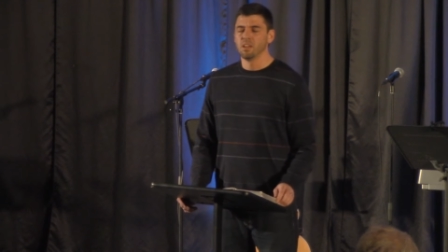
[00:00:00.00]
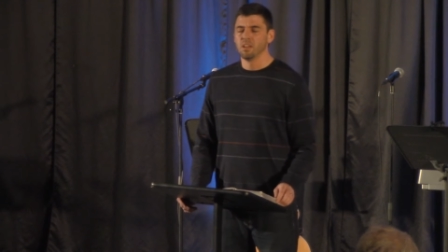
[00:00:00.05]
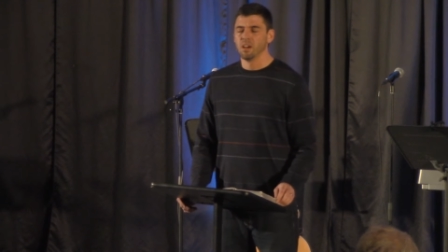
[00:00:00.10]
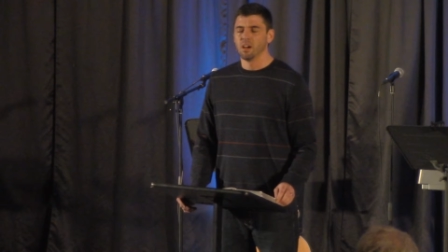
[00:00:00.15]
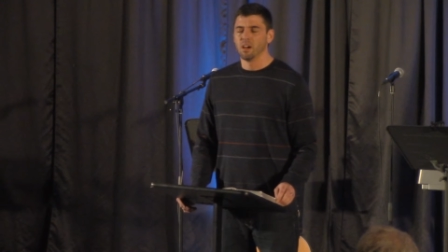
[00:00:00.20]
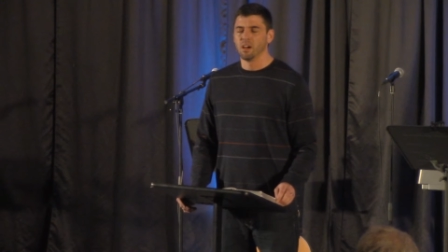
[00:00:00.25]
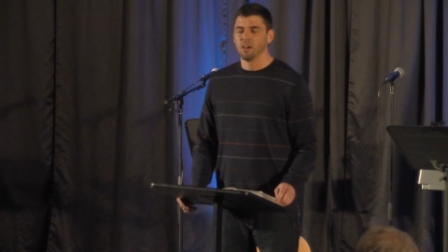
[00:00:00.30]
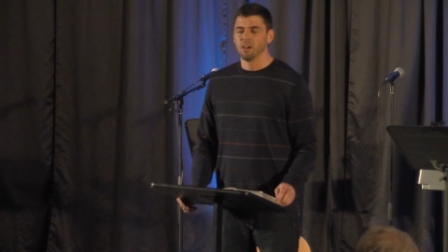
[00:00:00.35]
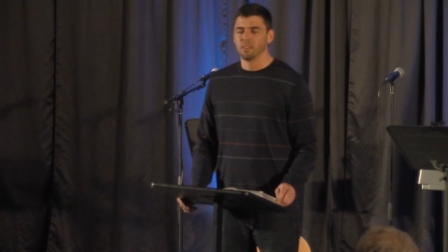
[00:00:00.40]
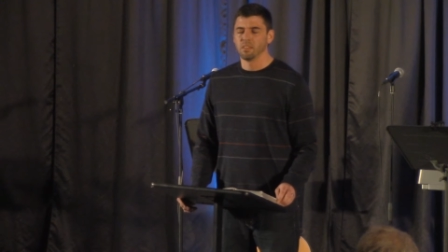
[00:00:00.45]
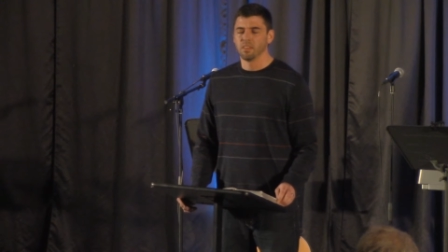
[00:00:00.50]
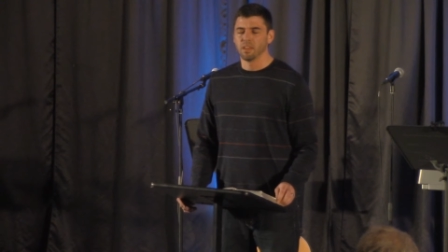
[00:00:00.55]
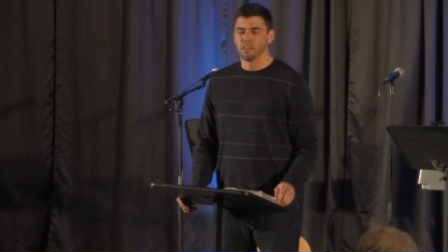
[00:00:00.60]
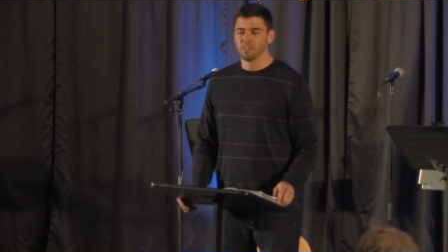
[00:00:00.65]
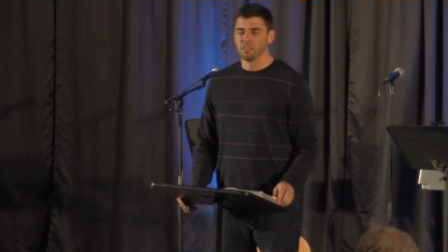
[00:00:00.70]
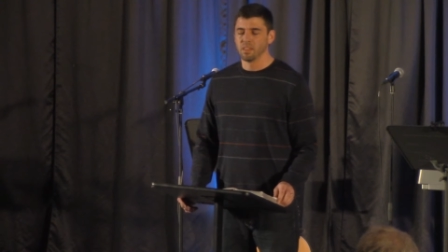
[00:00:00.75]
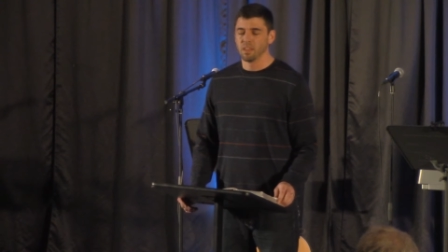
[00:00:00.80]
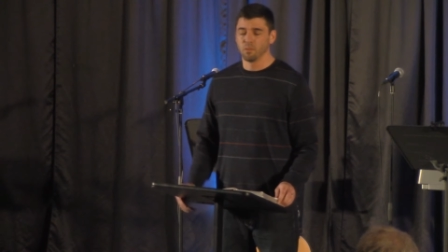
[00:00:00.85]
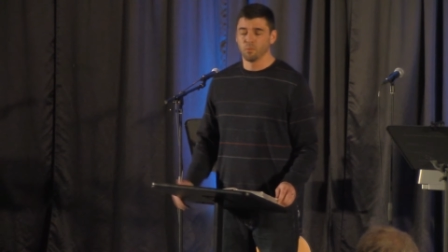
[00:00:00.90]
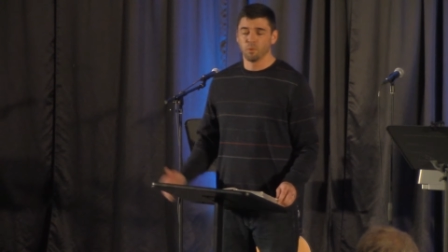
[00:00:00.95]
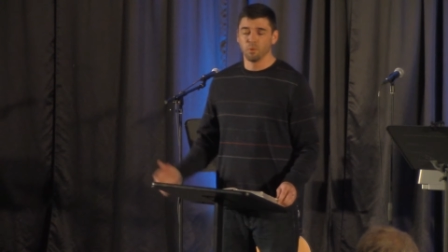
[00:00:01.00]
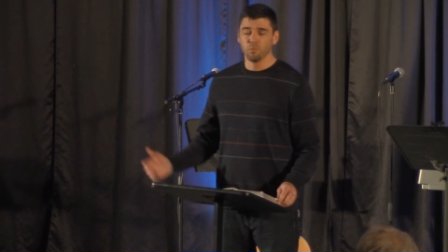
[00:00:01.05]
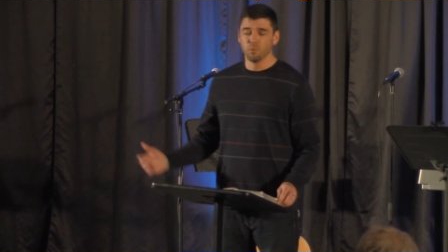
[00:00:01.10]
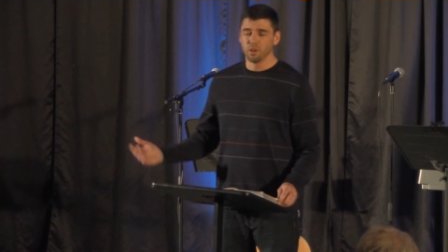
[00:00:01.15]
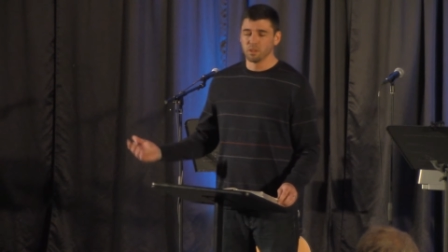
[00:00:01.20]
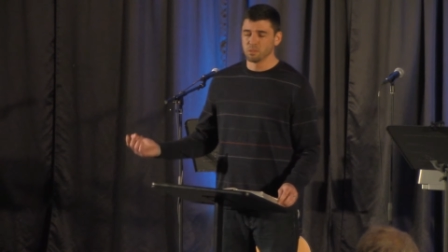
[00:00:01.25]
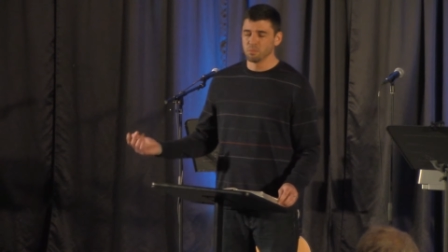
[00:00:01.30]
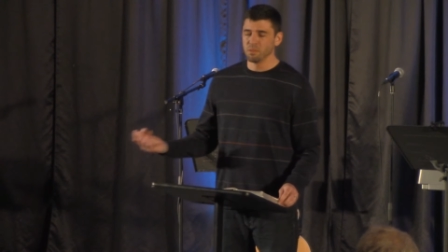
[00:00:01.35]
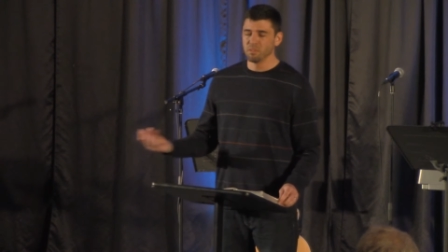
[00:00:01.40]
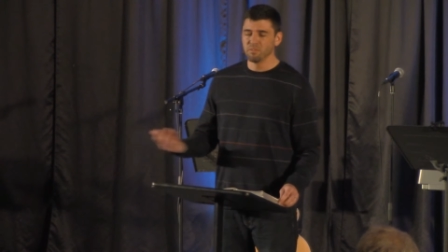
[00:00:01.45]
uh, that, that we
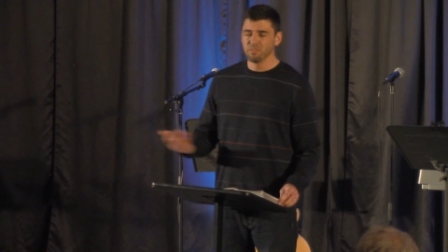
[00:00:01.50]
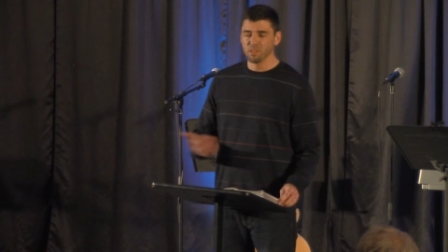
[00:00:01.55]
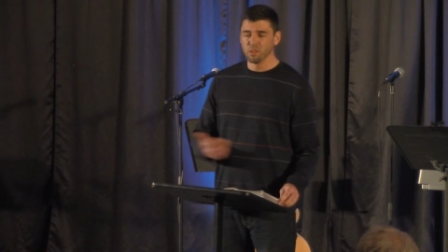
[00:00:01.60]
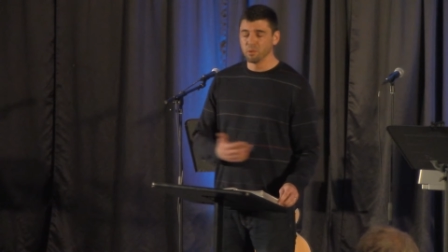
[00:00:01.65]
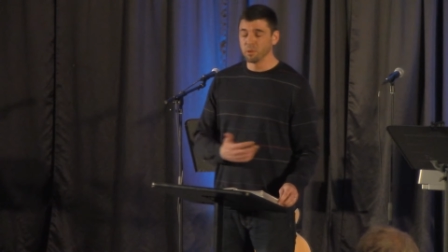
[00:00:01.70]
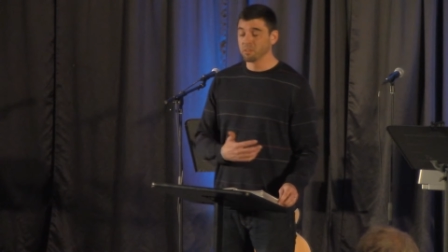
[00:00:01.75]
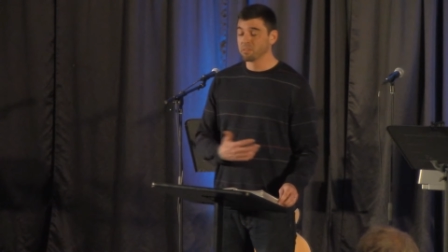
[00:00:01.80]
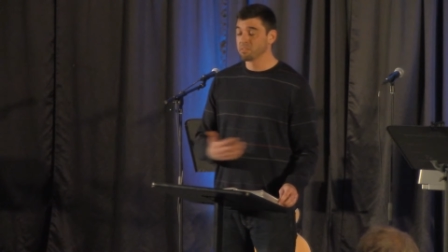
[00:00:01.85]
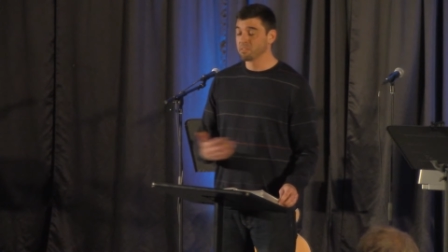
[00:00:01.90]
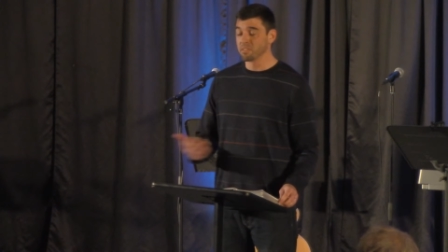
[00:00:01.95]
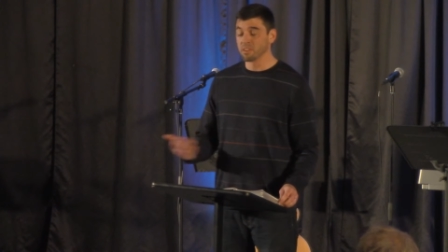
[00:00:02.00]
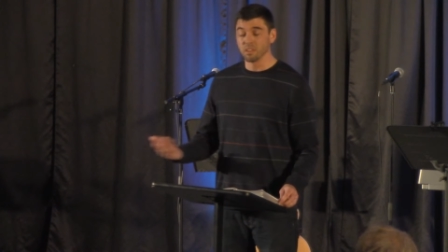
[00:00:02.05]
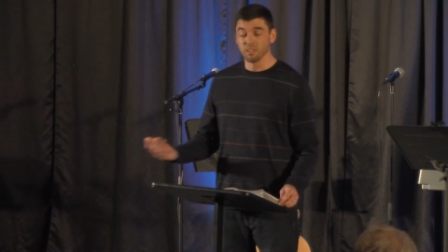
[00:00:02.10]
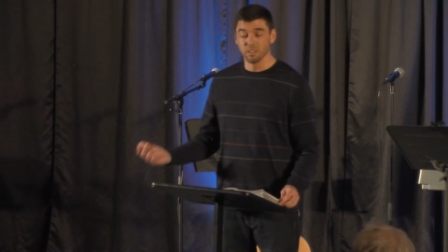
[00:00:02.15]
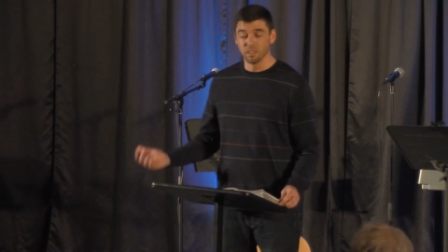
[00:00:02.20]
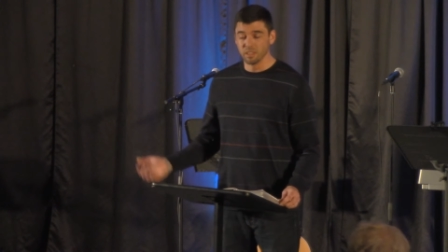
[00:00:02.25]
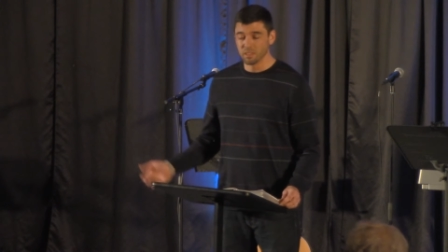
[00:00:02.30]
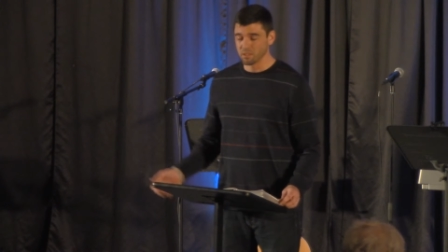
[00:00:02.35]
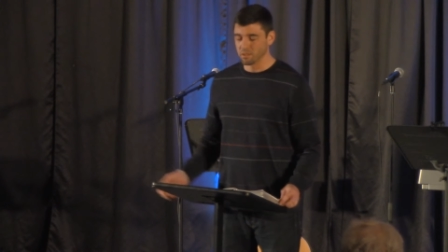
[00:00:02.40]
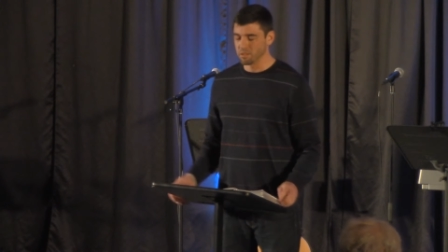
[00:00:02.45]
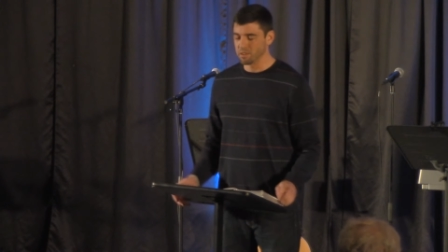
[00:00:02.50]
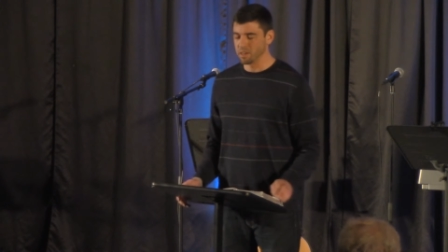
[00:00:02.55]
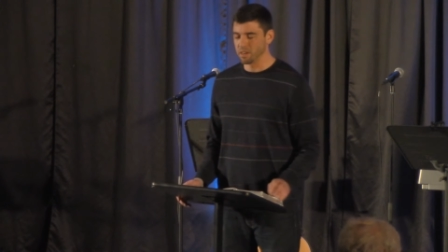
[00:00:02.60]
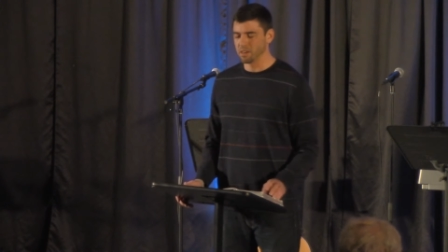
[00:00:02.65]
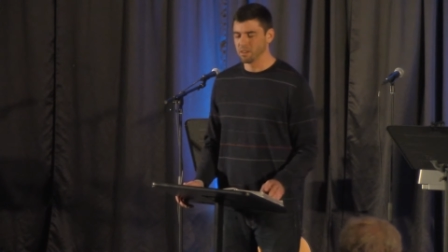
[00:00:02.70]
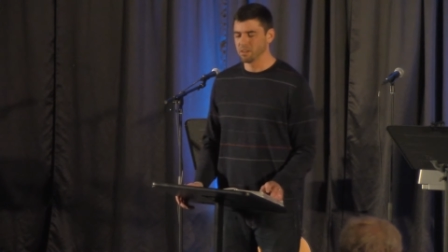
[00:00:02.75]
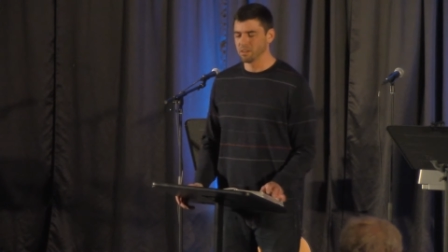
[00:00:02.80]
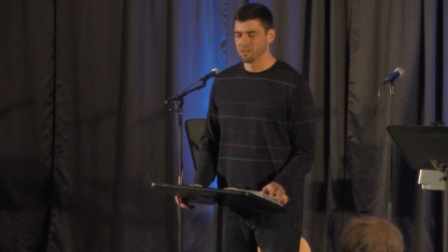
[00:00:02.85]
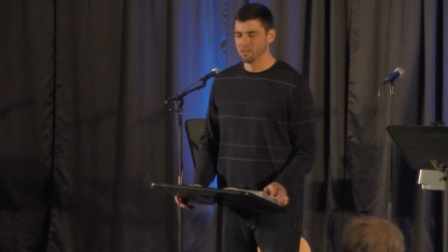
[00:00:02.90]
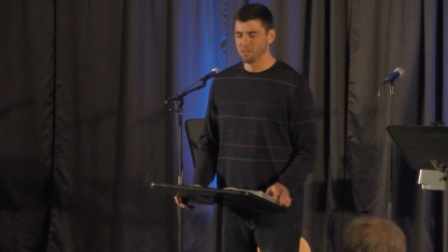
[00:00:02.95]
want to be flowing freely through here.